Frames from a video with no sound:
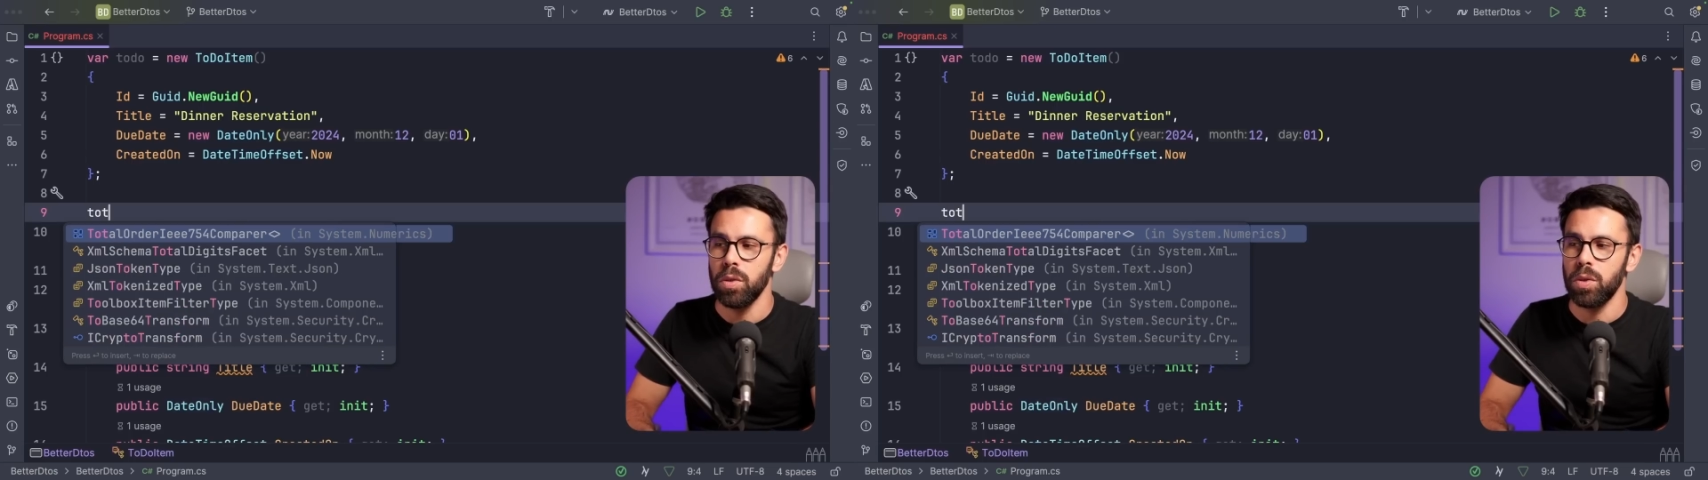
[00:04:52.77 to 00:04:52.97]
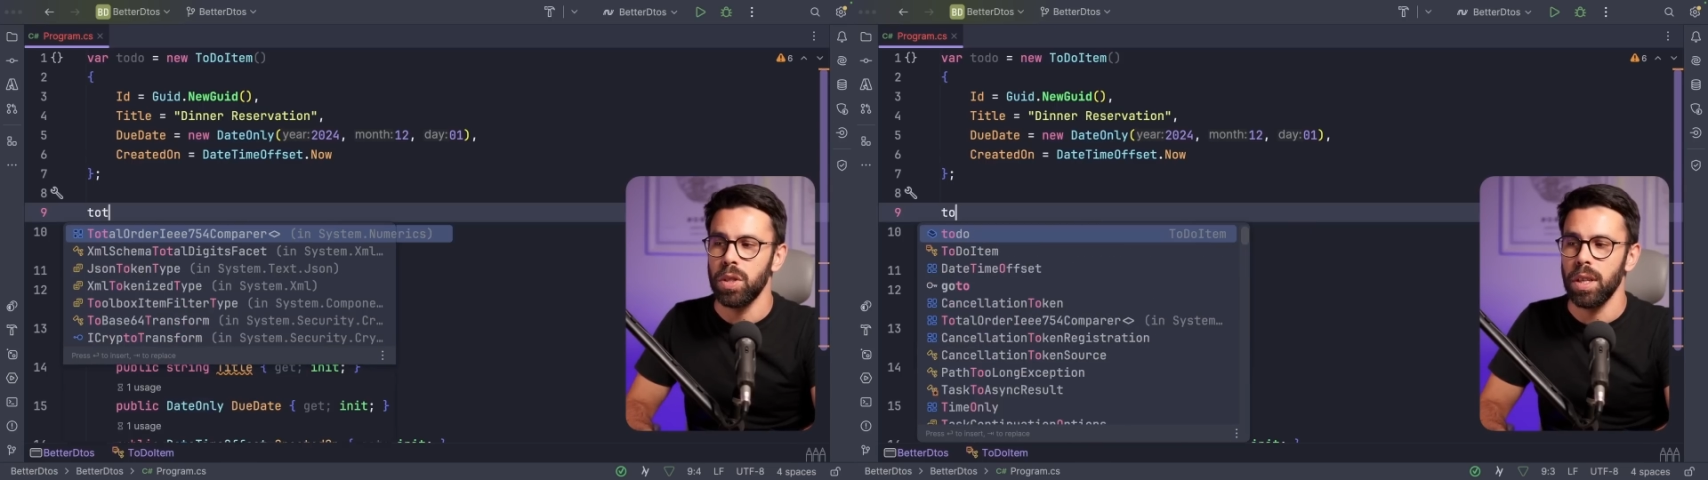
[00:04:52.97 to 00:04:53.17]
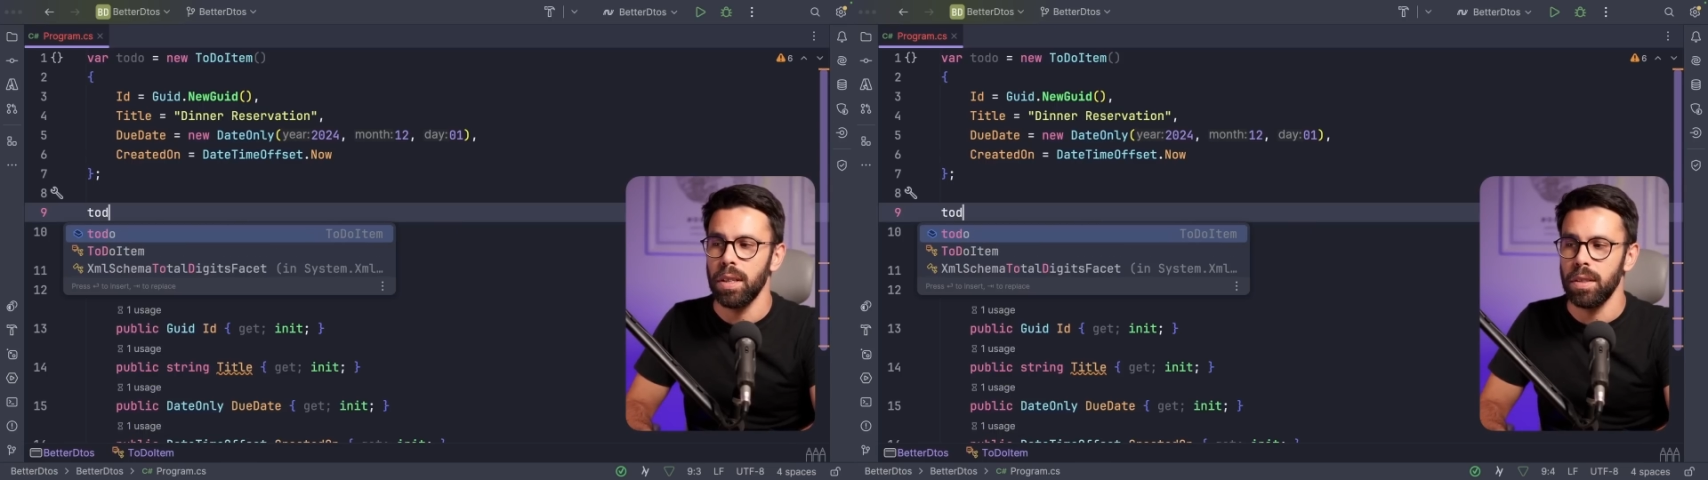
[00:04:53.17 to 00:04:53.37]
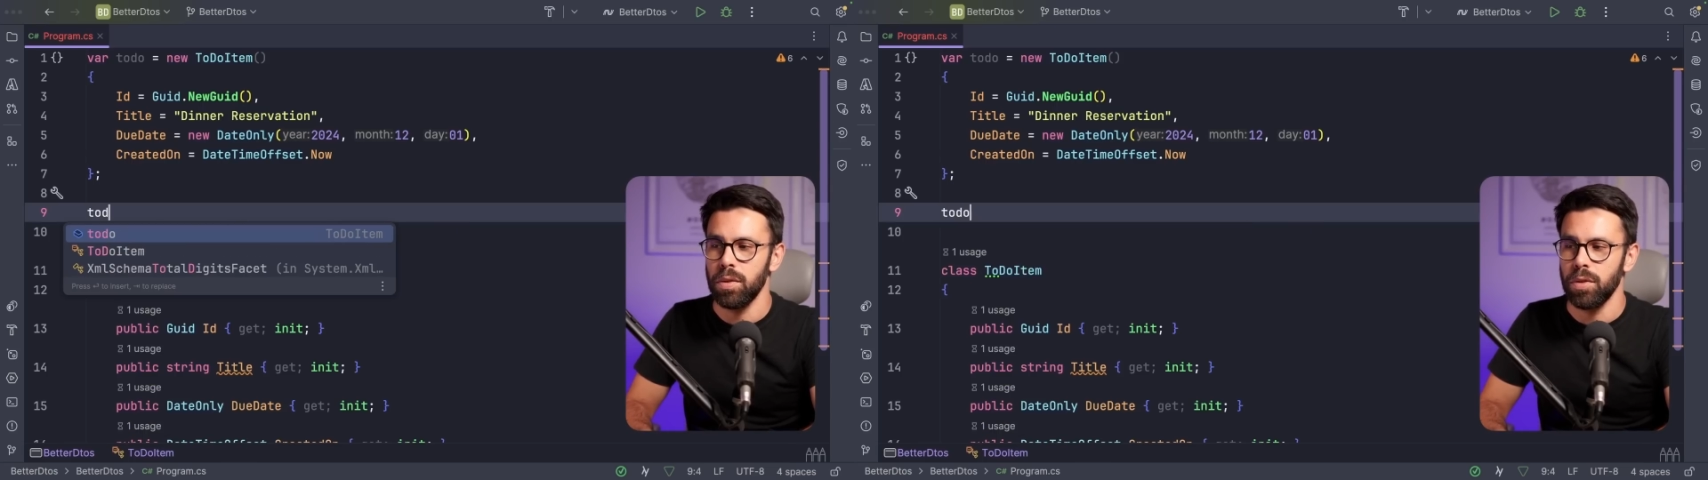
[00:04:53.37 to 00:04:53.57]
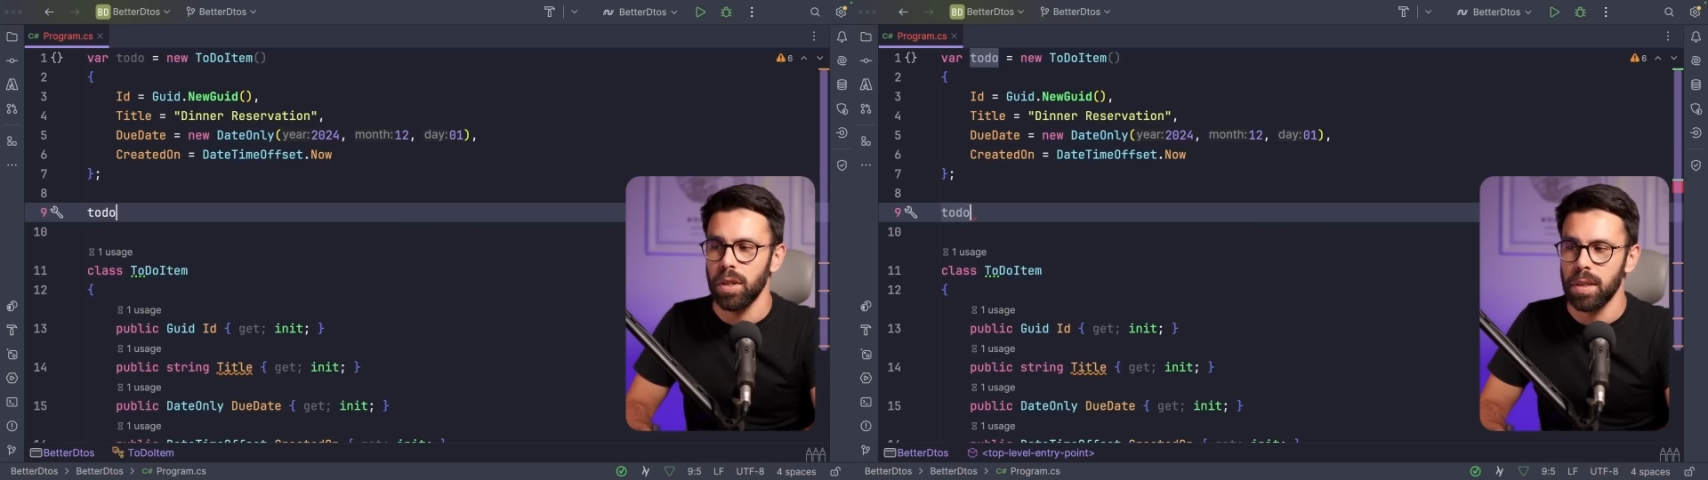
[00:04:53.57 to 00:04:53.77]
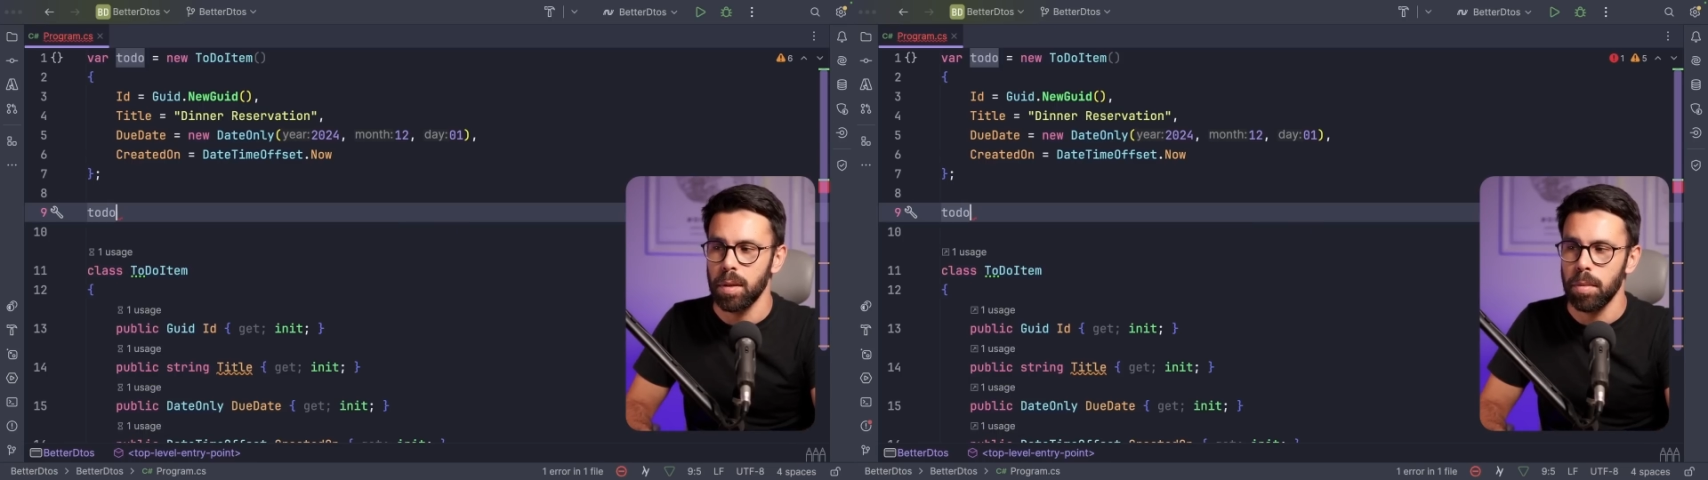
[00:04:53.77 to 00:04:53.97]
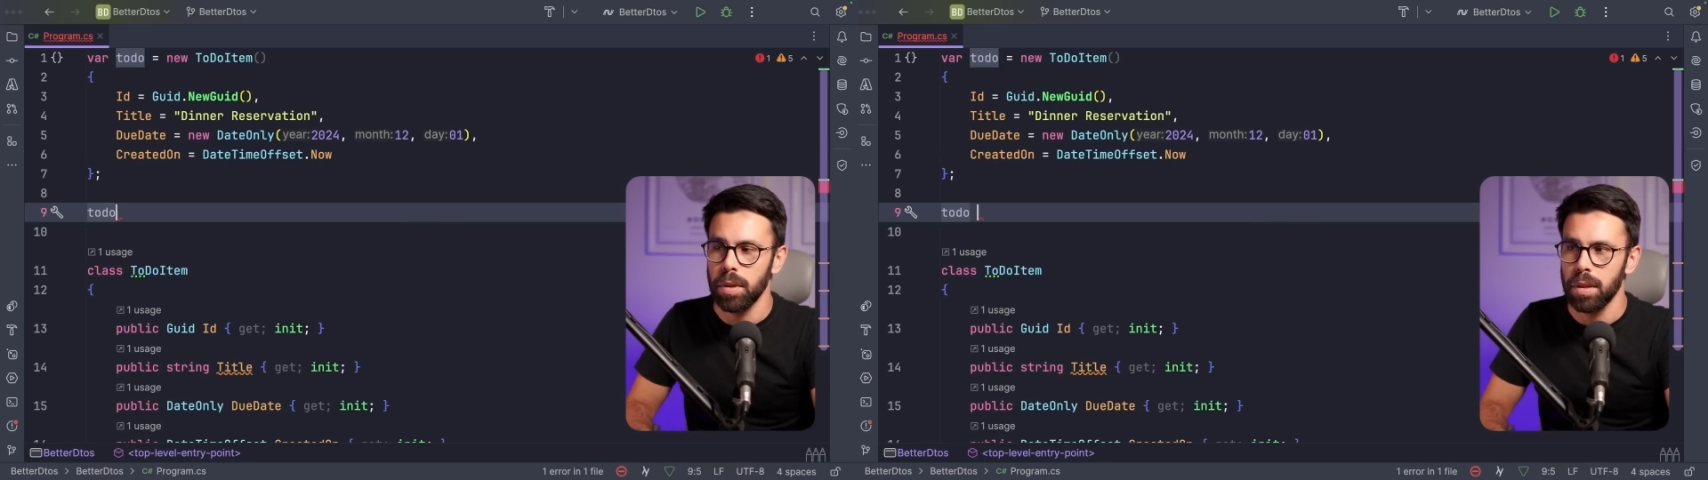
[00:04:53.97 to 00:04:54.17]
to change, for example,